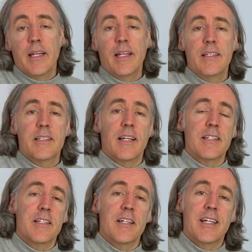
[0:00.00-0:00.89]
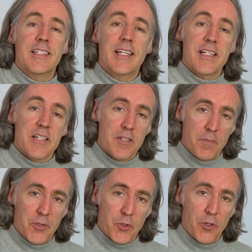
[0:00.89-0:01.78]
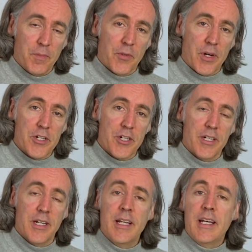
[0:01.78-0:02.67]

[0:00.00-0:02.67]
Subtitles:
In this lesson, I take a simple chord progression